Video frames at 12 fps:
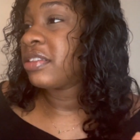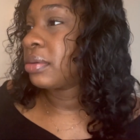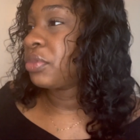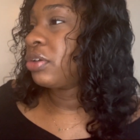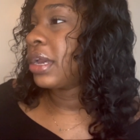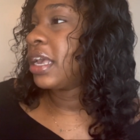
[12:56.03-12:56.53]

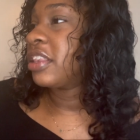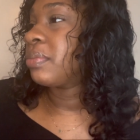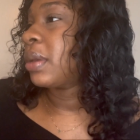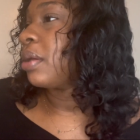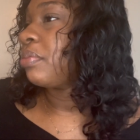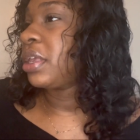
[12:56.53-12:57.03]
Some of you guys
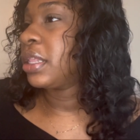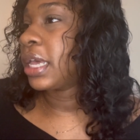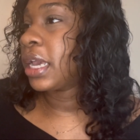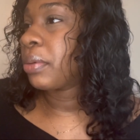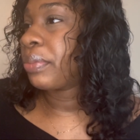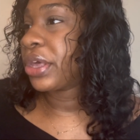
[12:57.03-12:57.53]
might be
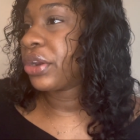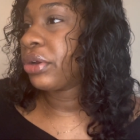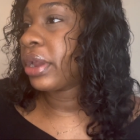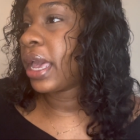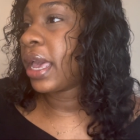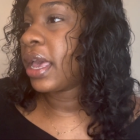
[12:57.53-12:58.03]
like better
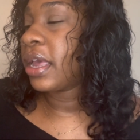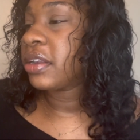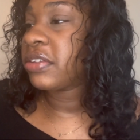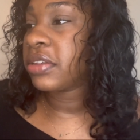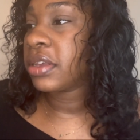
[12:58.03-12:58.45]
at